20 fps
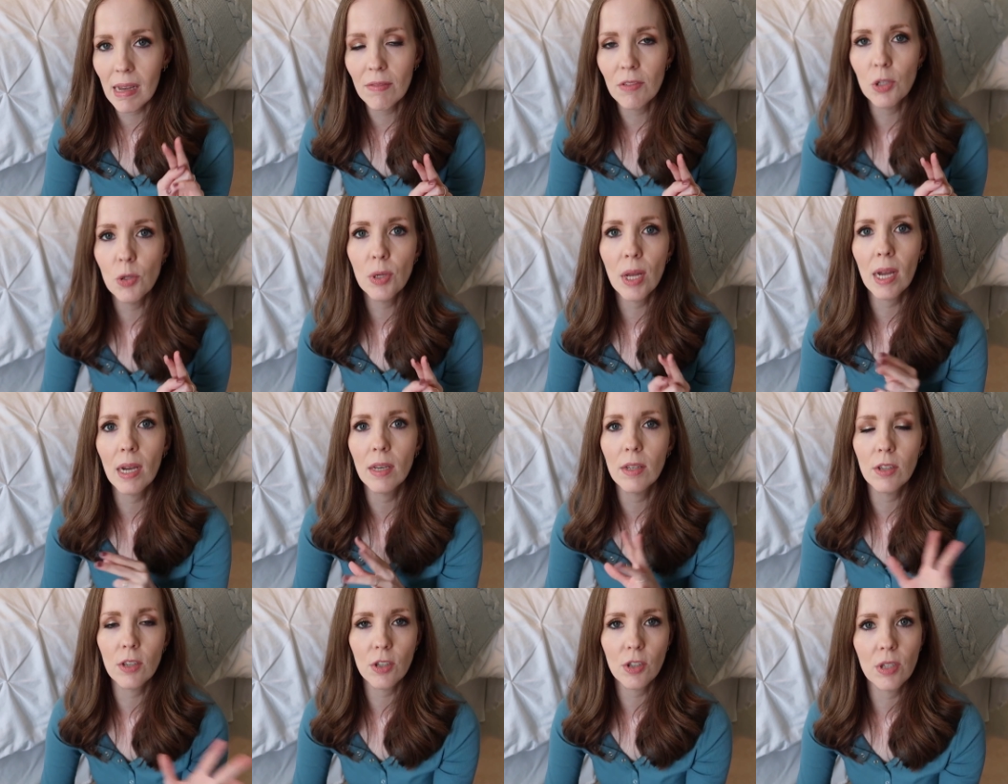have two
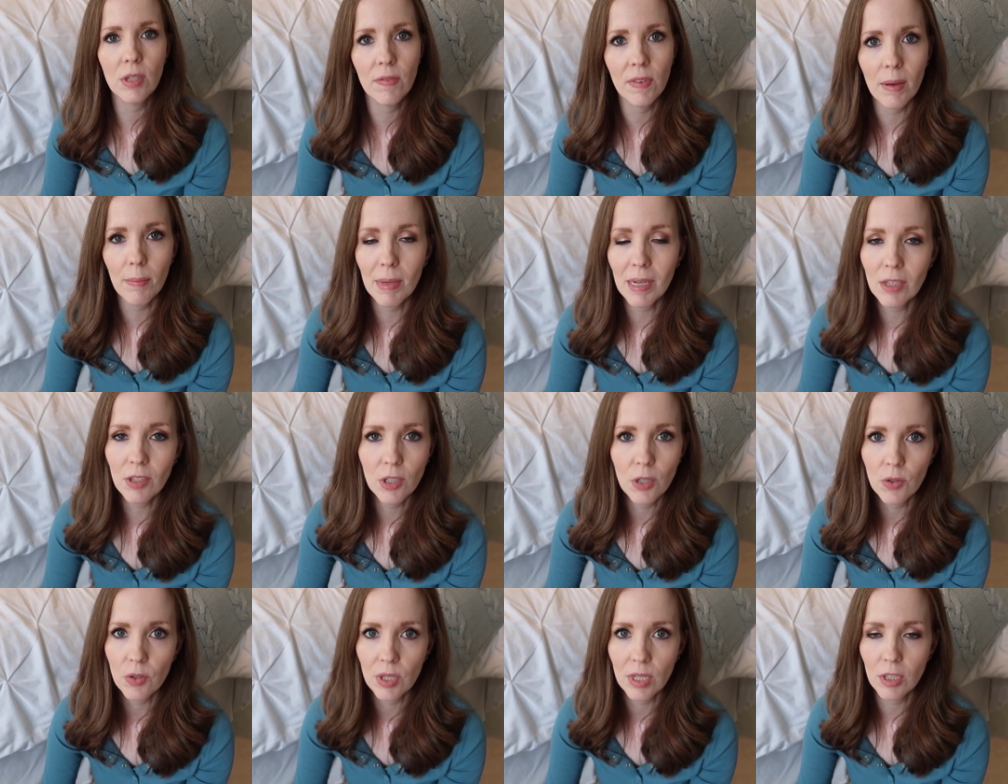calendars. If that makes
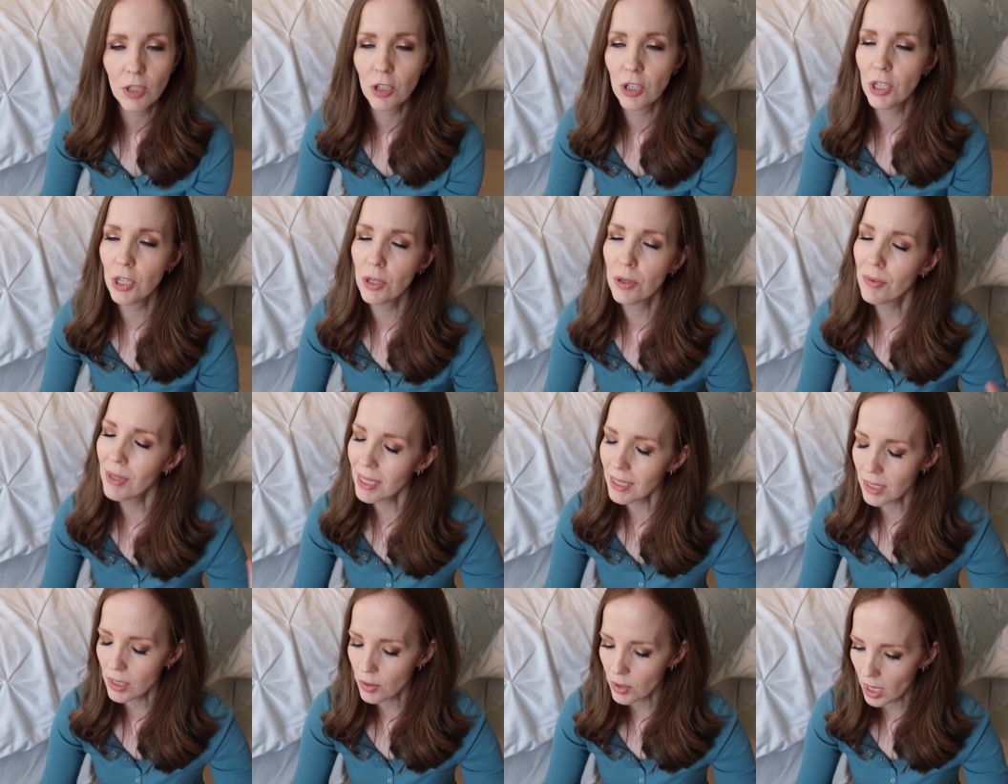no sense to you,
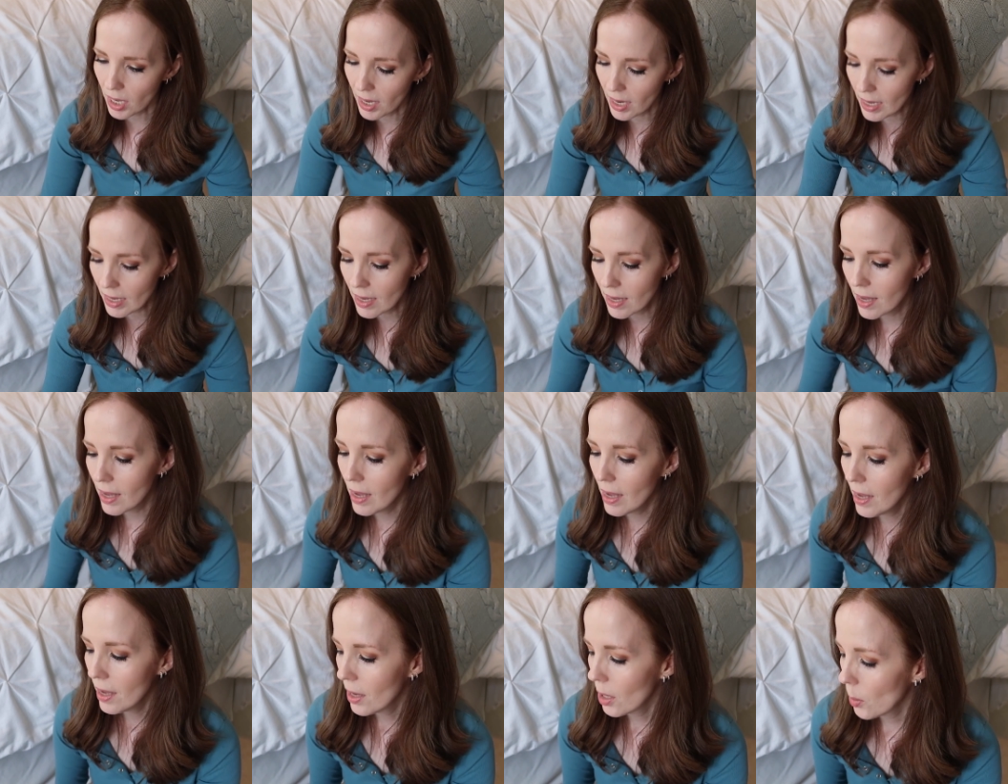that's okay.
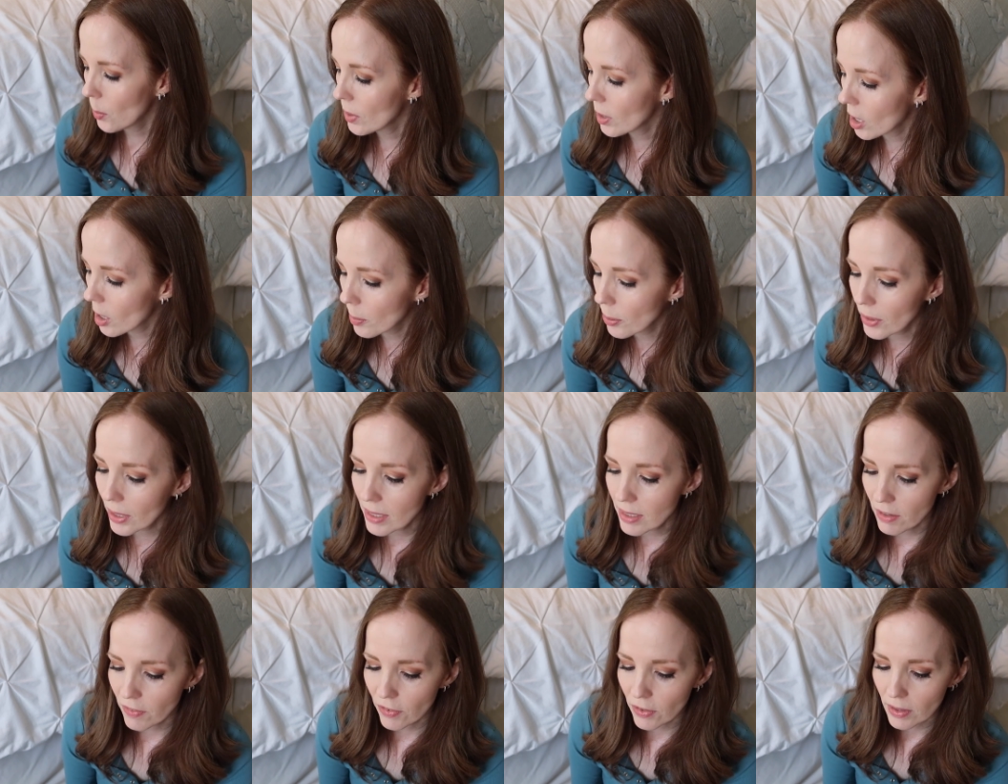We all
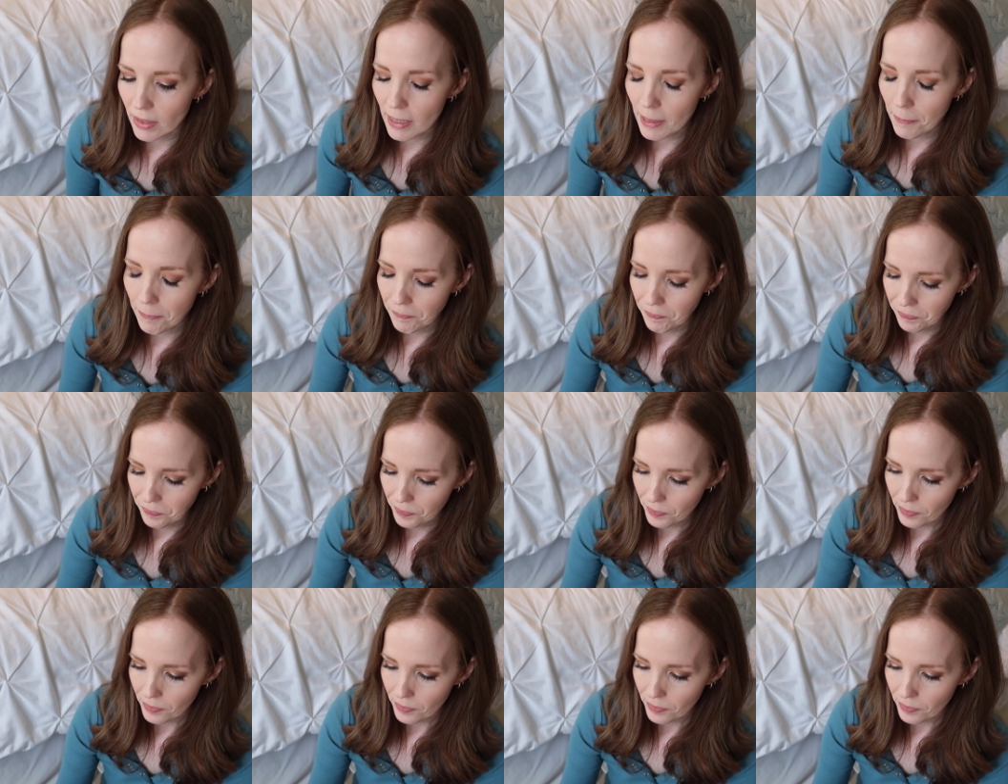plan differently,